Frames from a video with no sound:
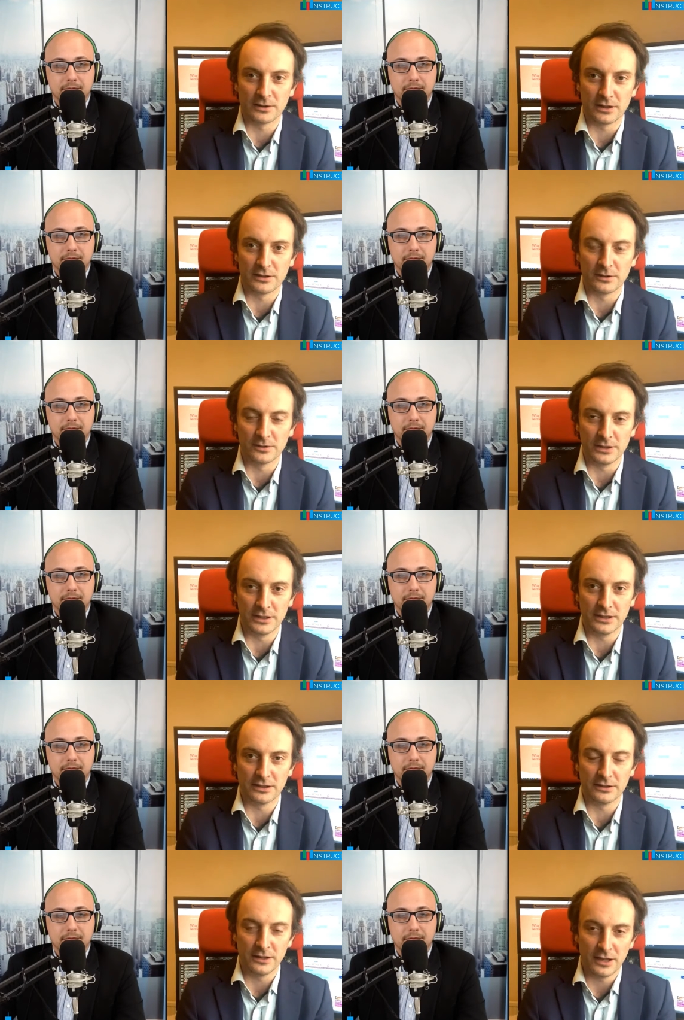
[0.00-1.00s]
Speaker 1: and, and don't need
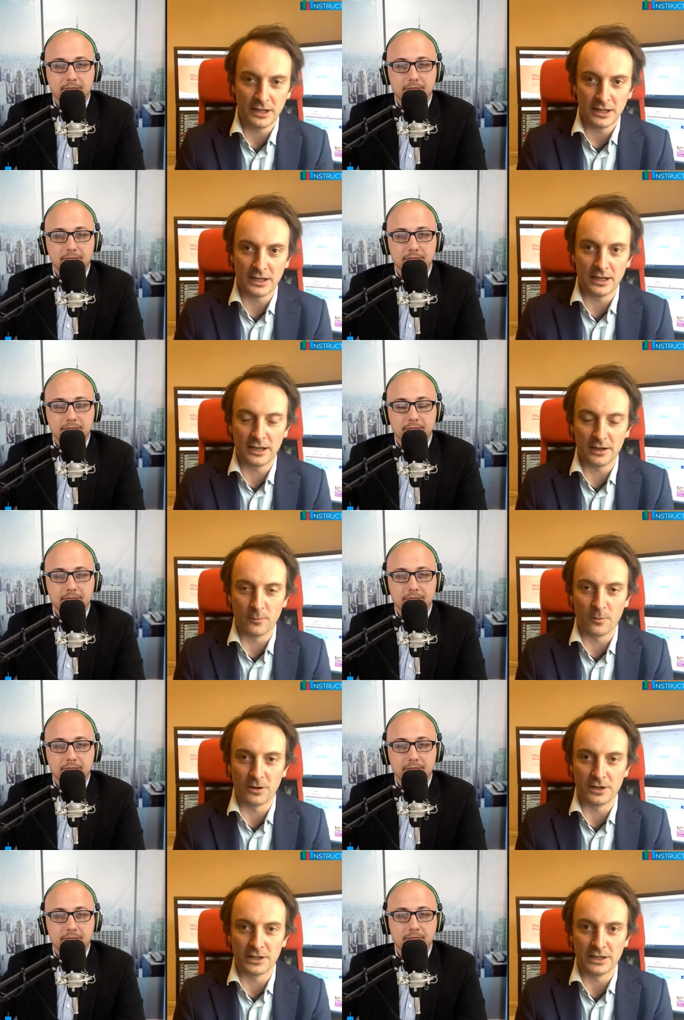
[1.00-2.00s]
to uh,
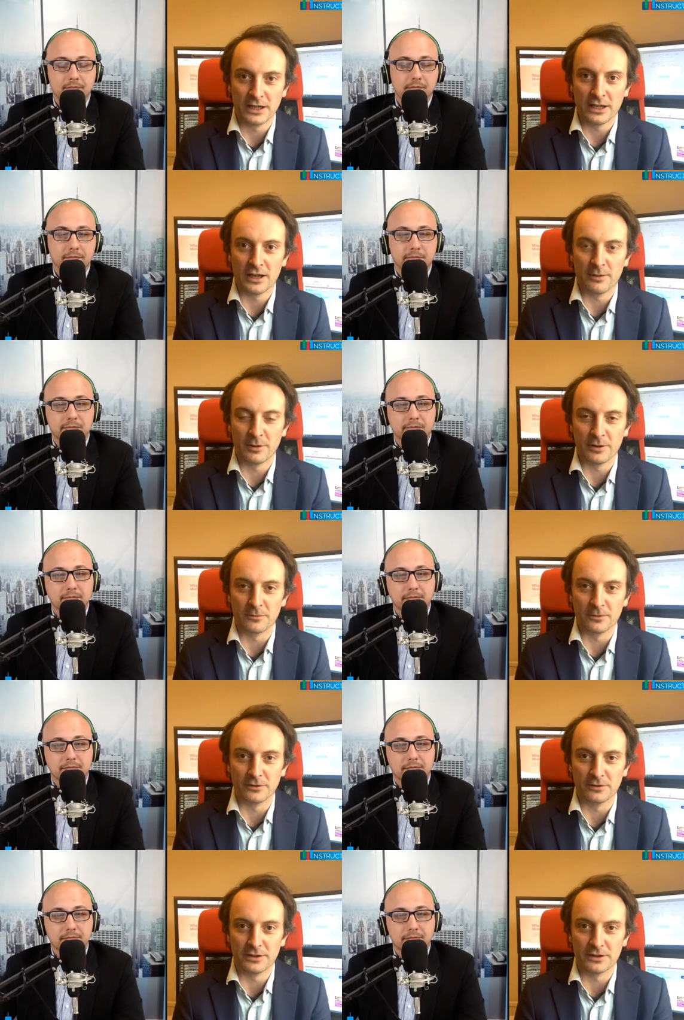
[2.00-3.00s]
worry about
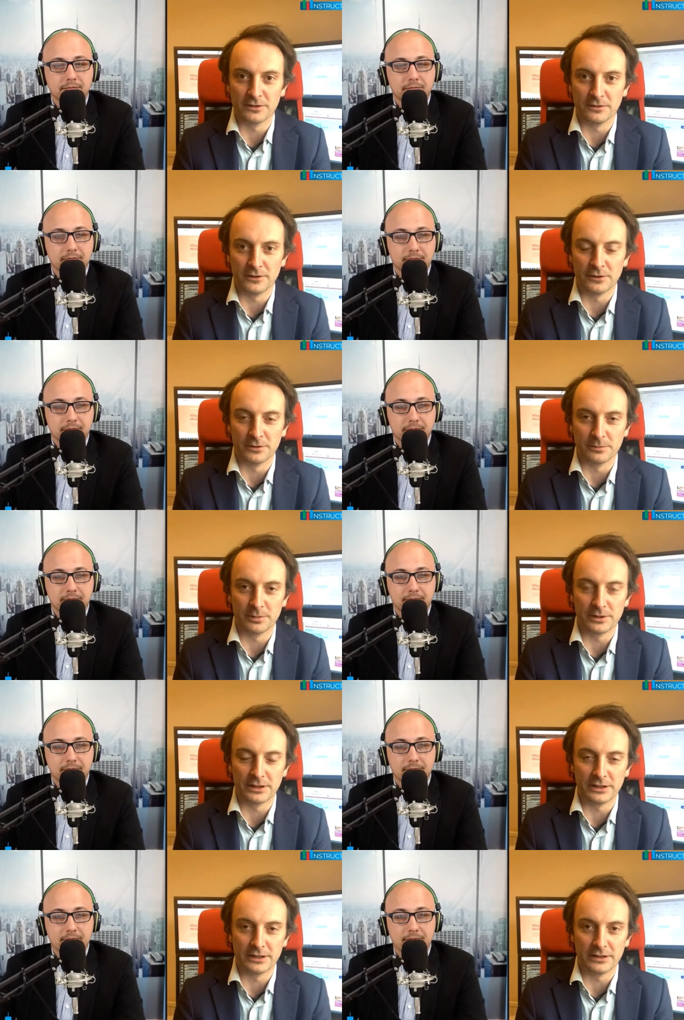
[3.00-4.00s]
what the rest of Europe
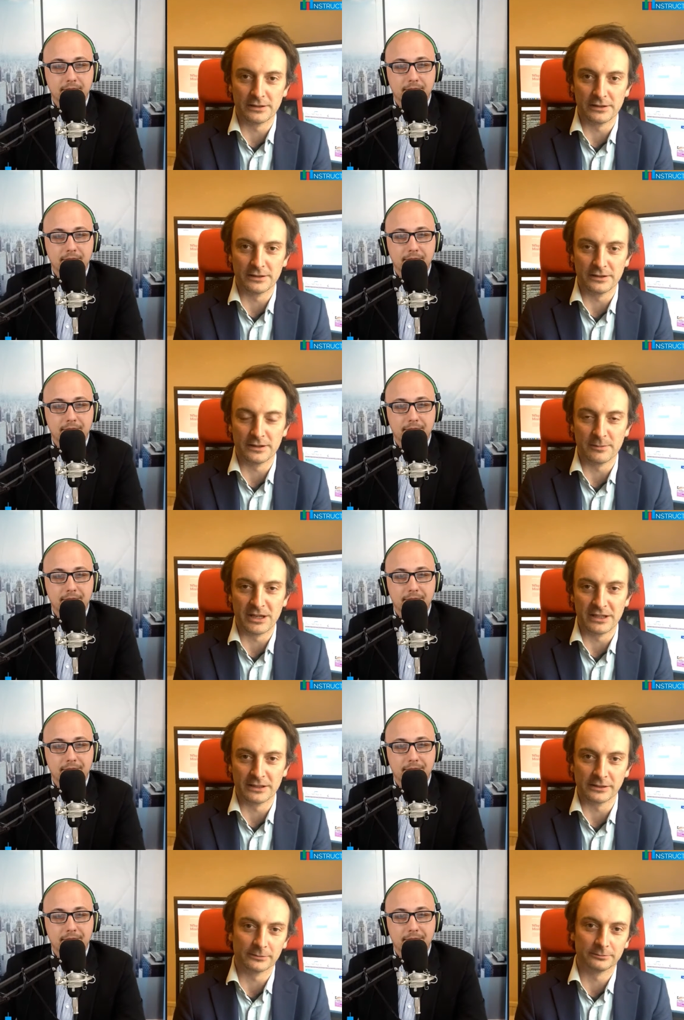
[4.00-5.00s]
is
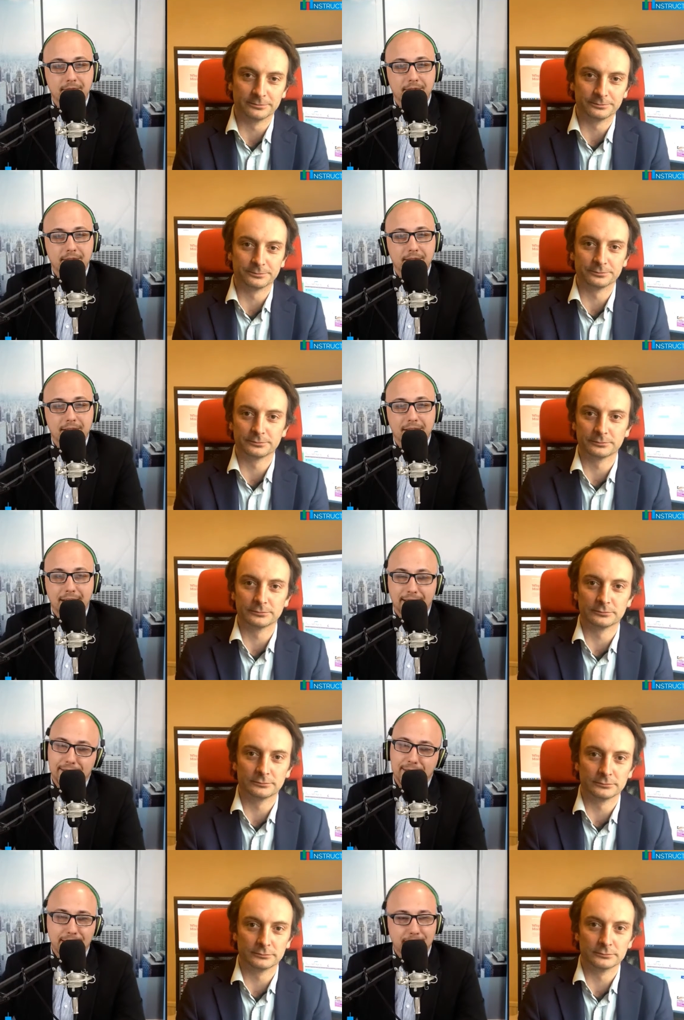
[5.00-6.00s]
demanding.
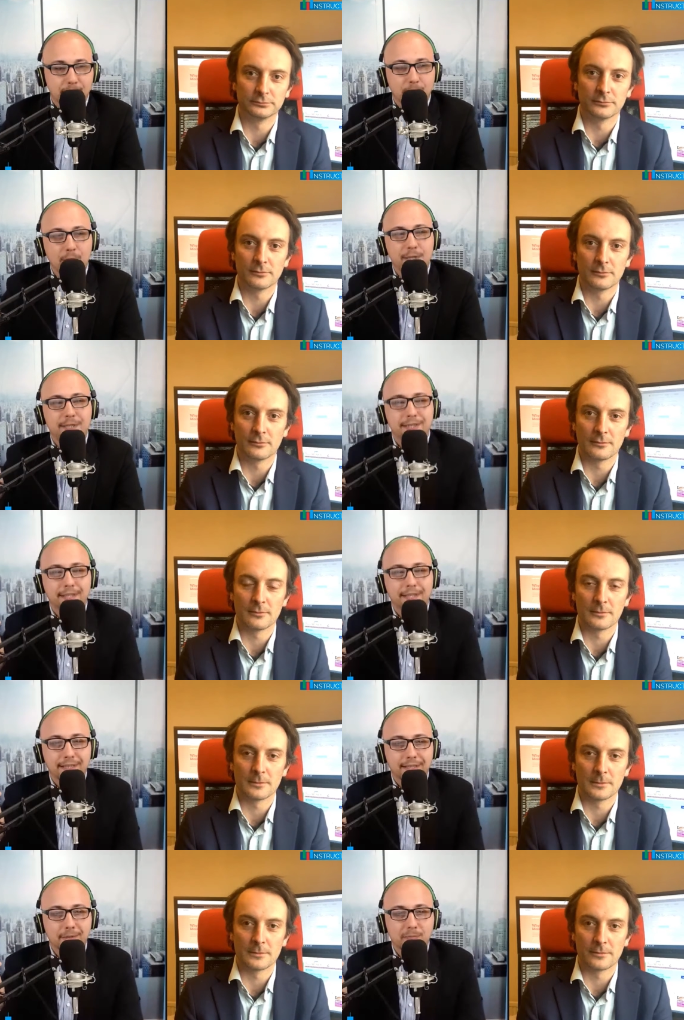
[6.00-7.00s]
Speaker 2: And this was
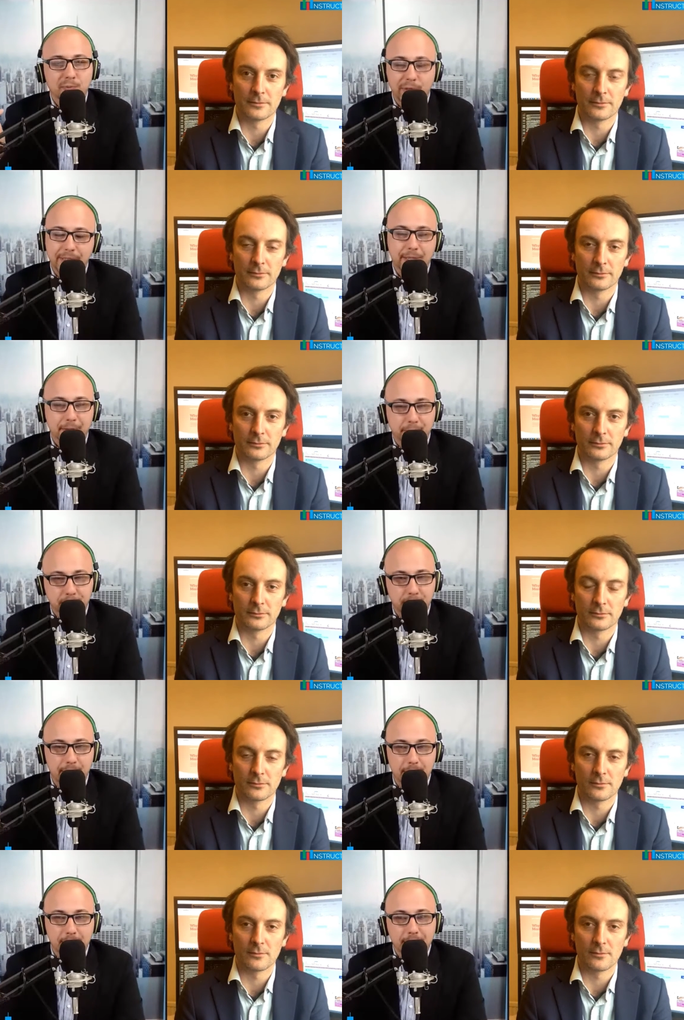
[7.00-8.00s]
the uh, British
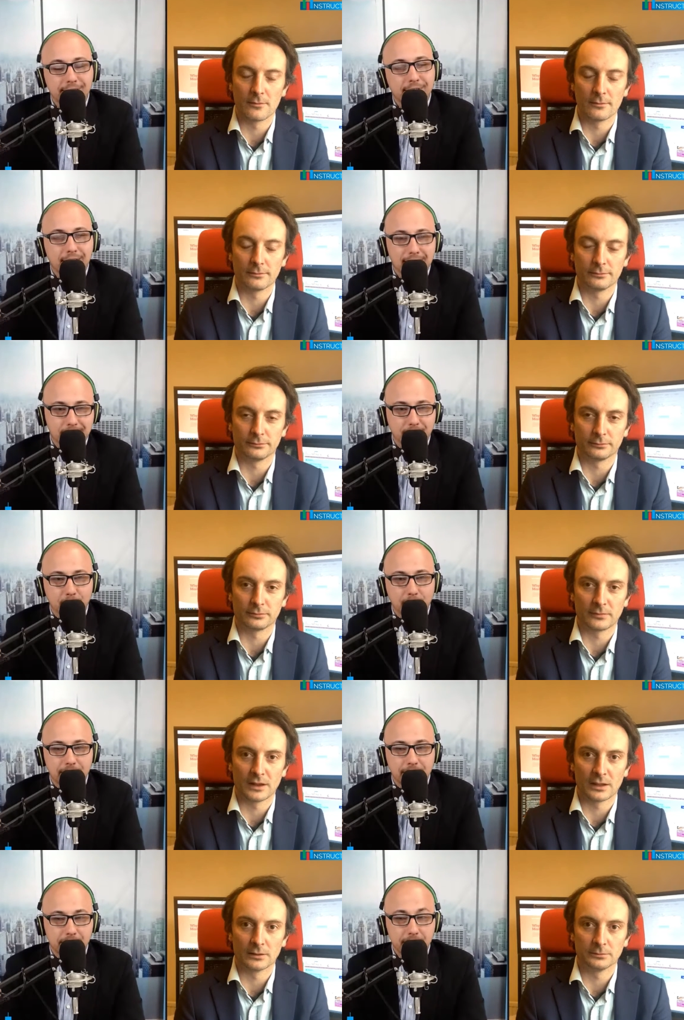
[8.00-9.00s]
dream in the last
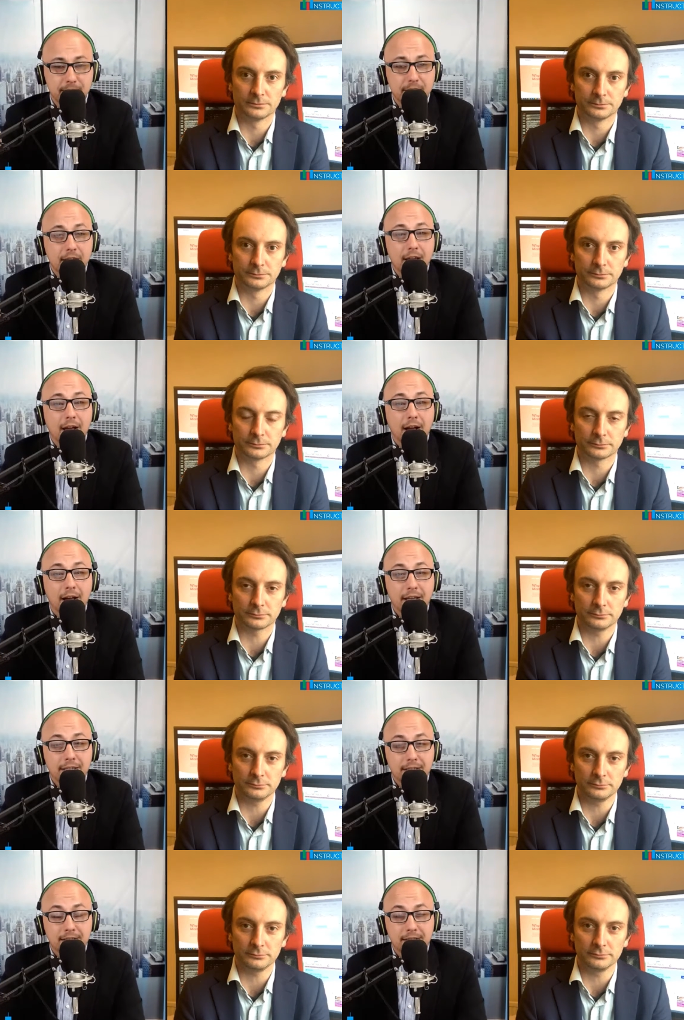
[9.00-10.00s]
four years.
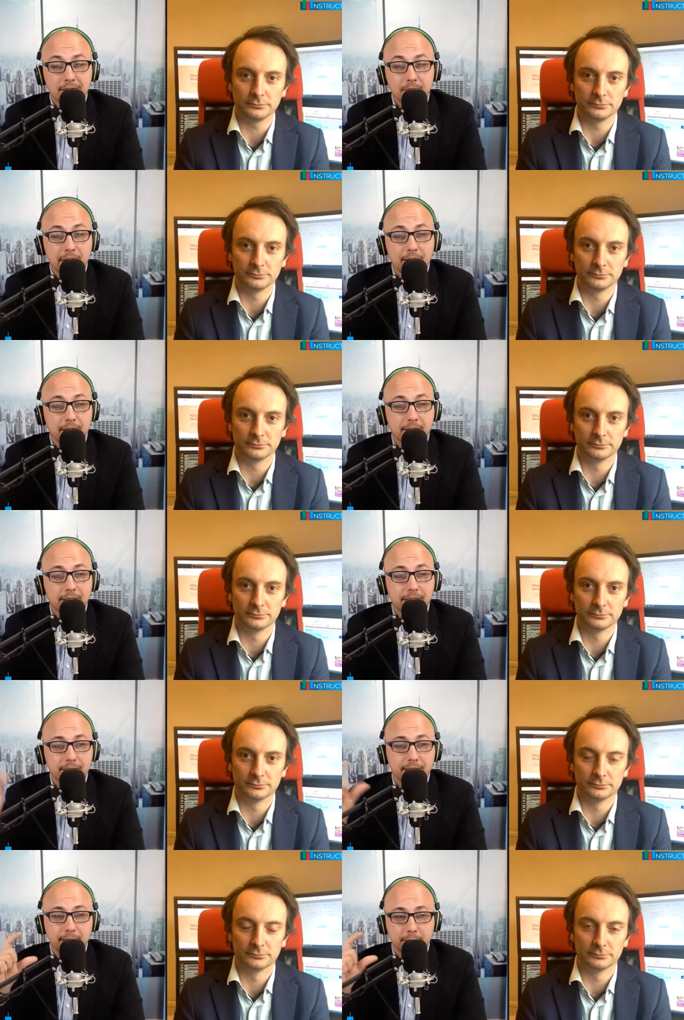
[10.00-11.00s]
I uh, reckon
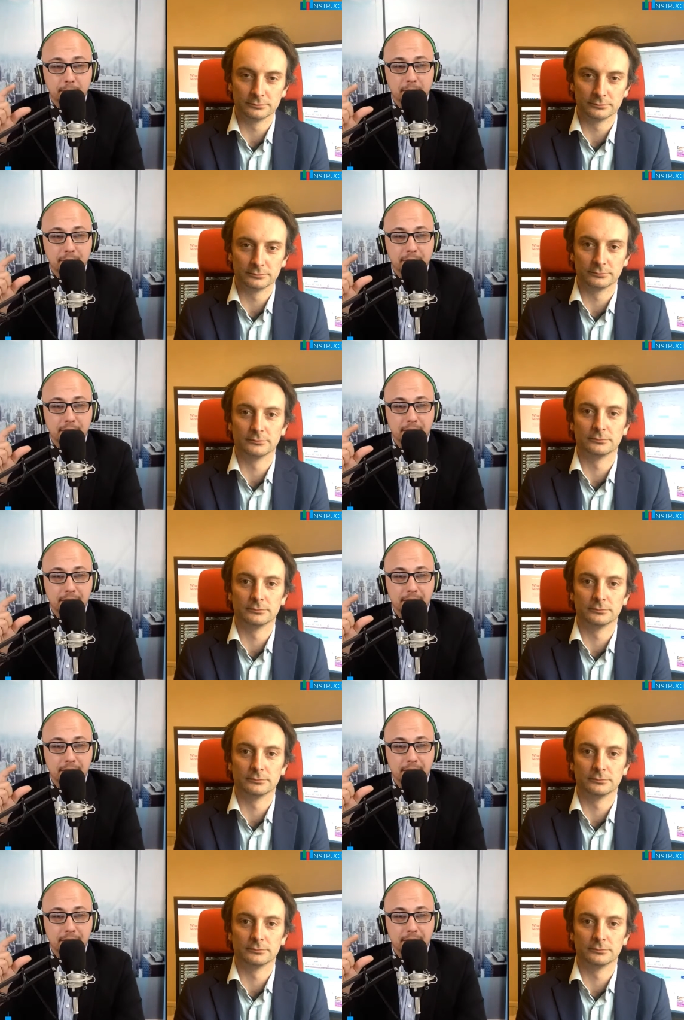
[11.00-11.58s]
this deserves